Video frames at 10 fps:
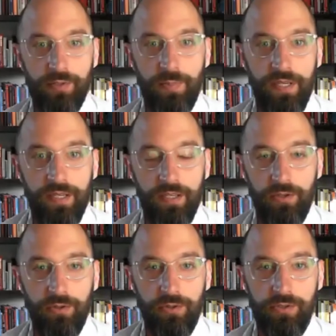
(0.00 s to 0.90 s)
is being
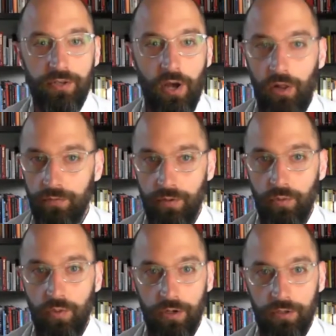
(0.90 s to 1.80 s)
used all over the
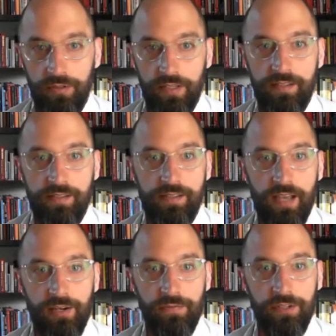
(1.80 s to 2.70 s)
world. It's
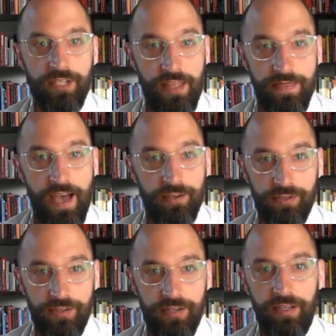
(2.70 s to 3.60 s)
designed over
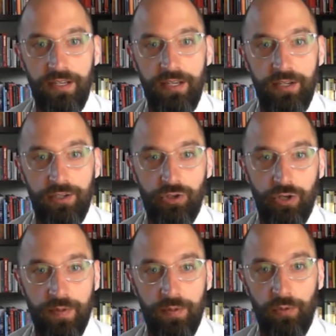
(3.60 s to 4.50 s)
10,000
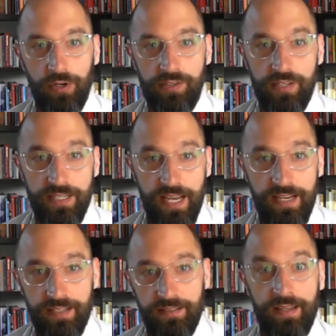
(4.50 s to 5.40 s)
treatment works to
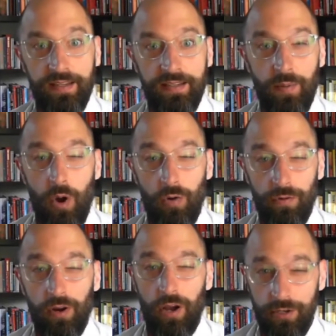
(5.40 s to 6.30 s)
date in
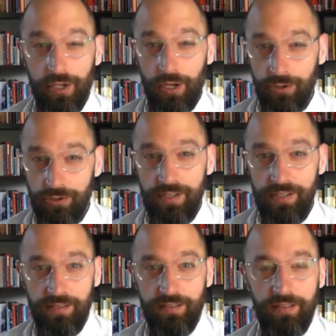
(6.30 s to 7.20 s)
over 100
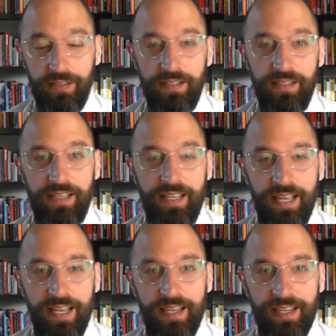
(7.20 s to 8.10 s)
countries.
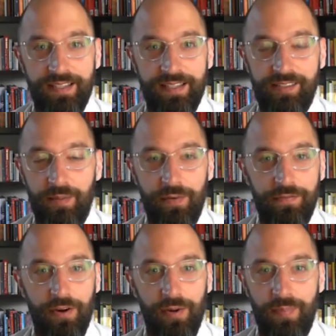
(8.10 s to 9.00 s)
And some
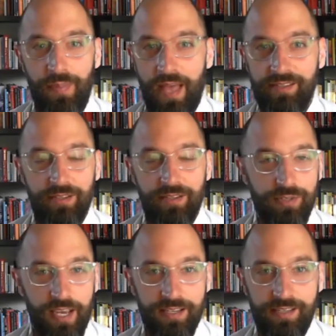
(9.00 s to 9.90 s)
of our best use
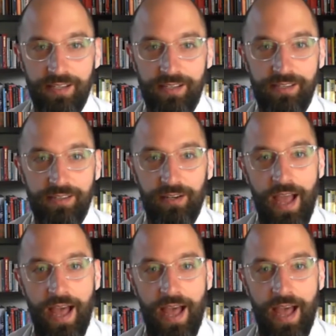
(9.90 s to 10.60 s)
cases are